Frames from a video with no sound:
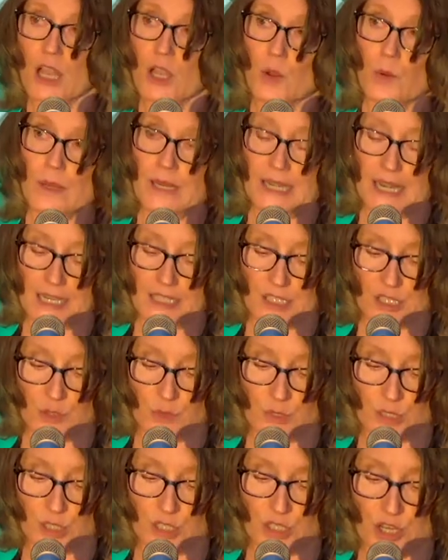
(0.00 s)
Queen Esther
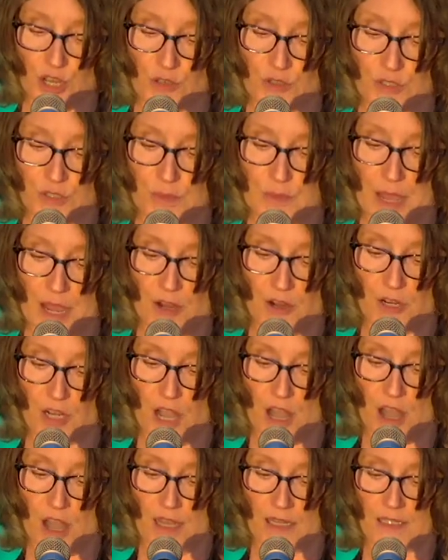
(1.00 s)
was chosen by her
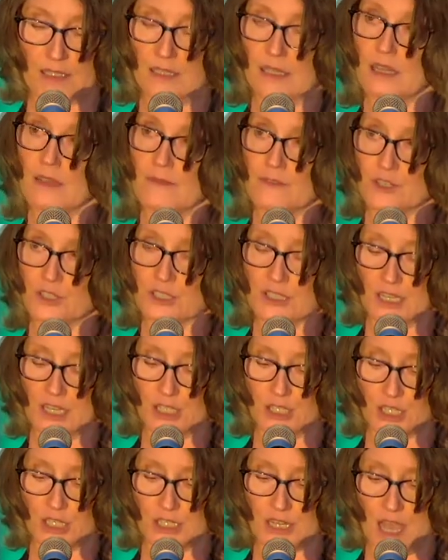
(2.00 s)
God for
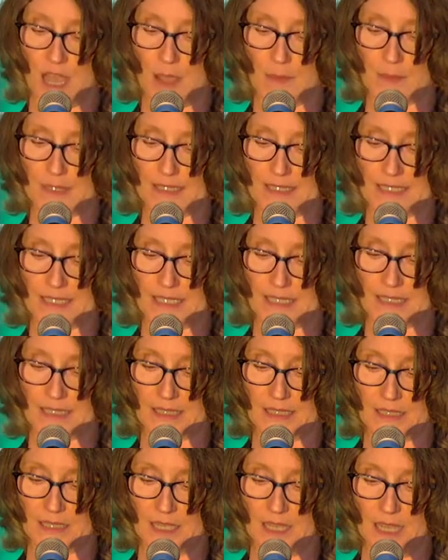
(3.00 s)
such a time as
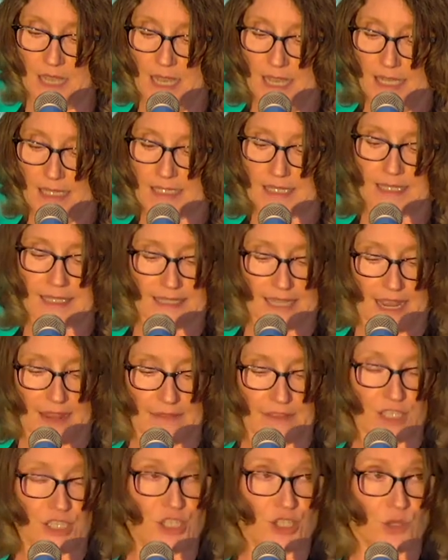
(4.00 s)
this to
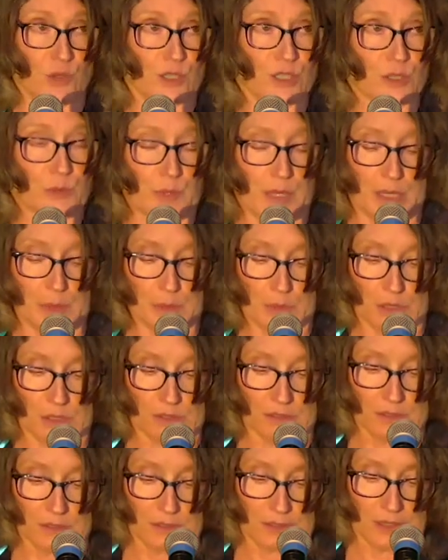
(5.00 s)
save the Jewish people.
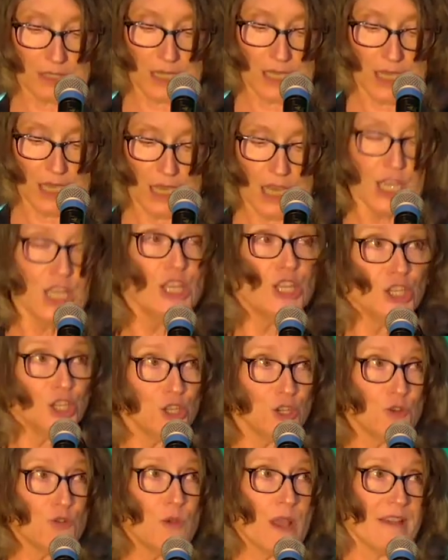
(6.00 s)

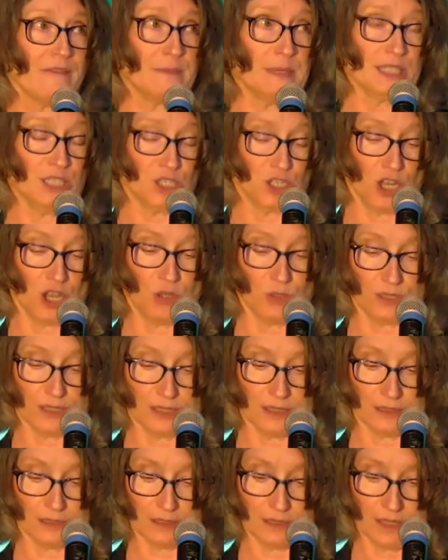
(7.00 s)
You have been
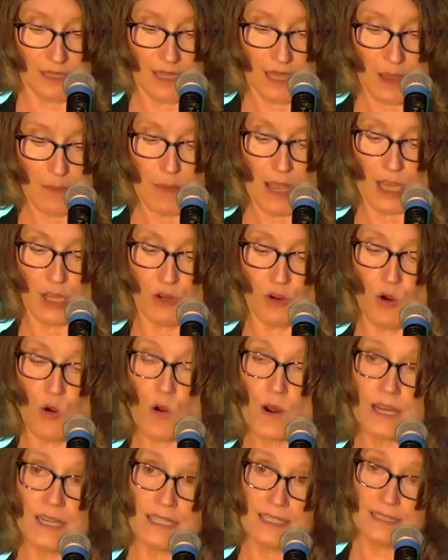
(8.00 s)
chosen by your
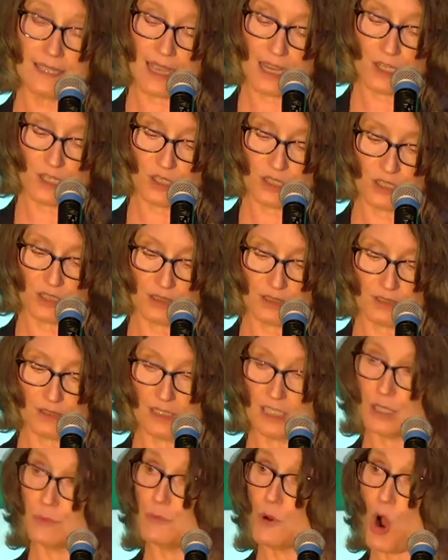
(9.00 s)
organization,
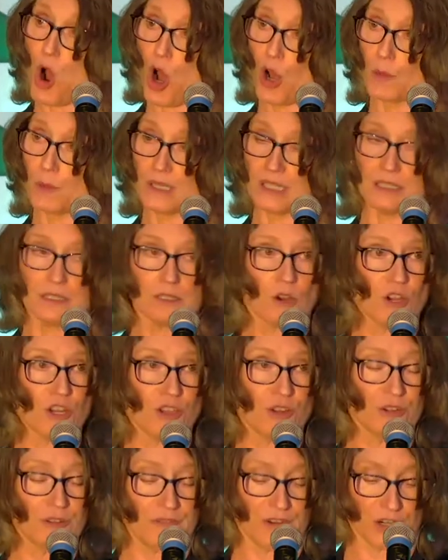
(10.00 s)
department, or
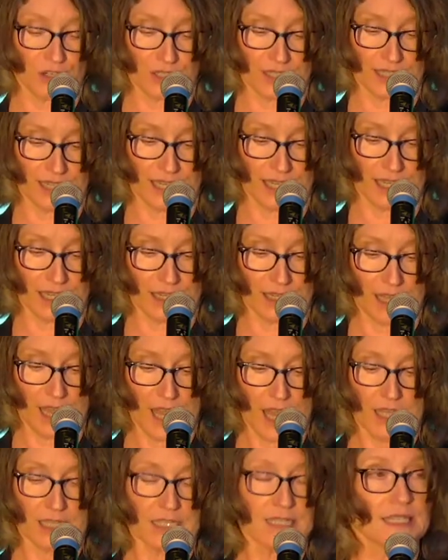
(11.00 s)
university
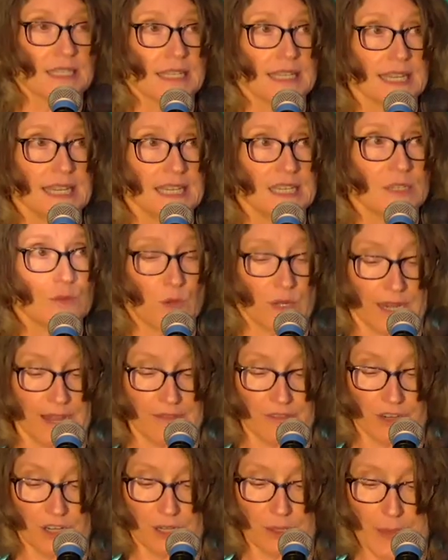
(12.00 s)
to lead in
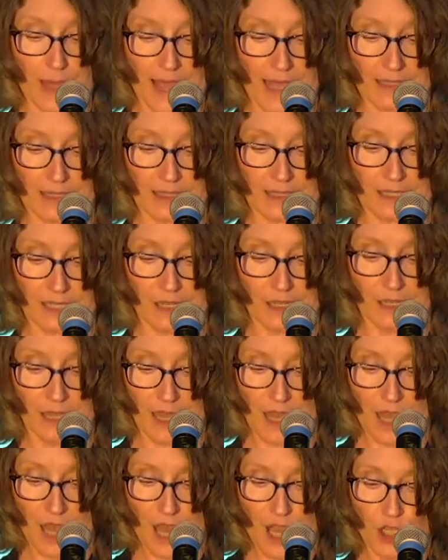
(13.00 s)
whatever capacity
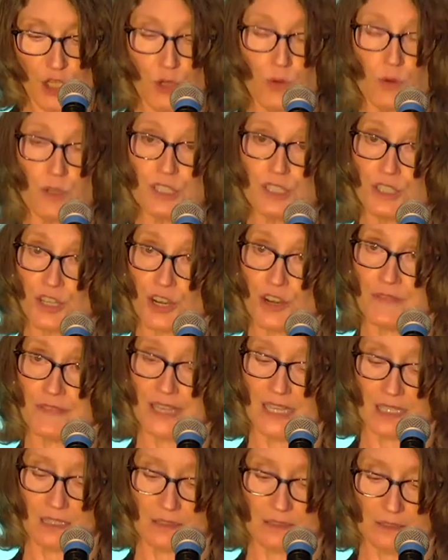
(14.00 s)
you are serving.